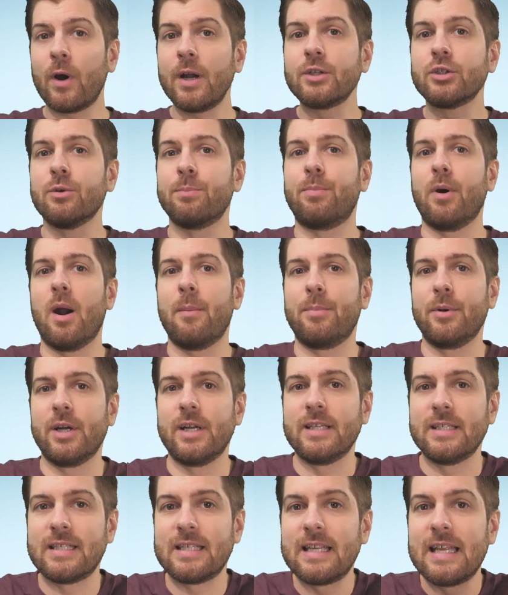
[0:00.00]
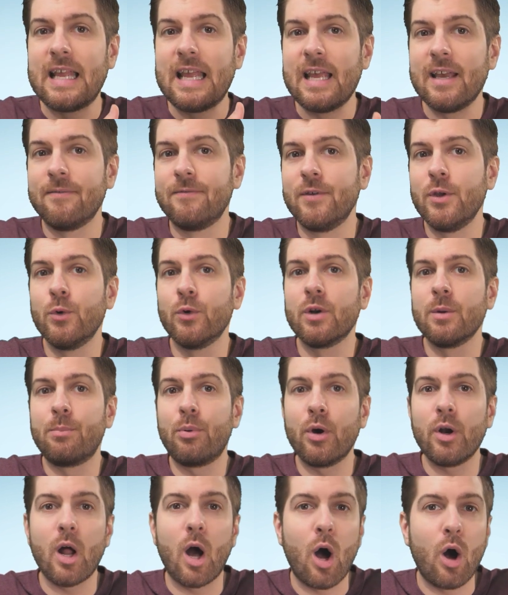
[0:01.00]
rental properties. If you were to
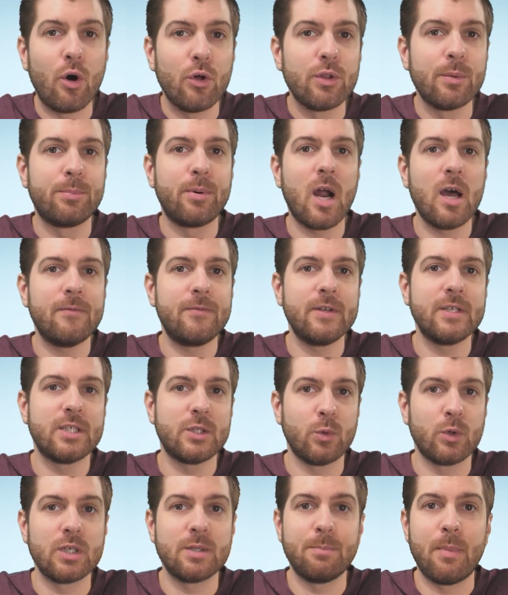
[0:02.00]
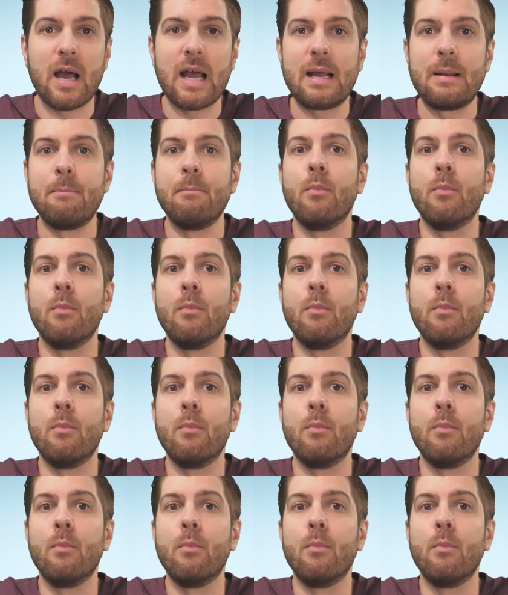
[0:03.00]
put all the profits towards buying